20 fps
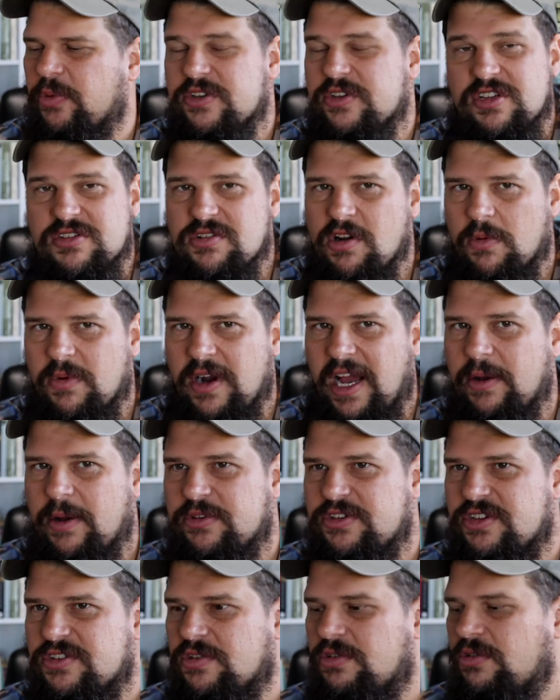which is all right,
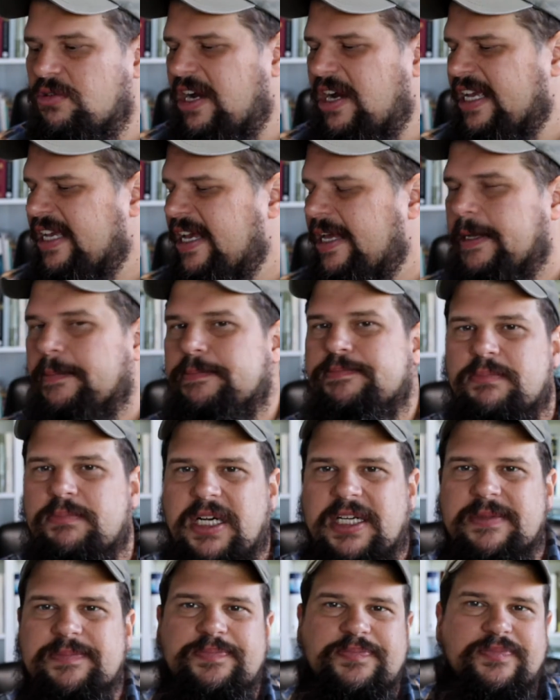which is cool. I get it.
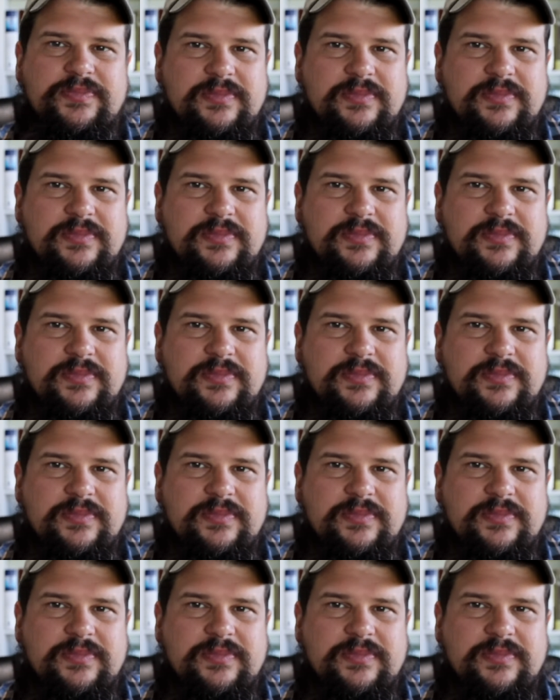But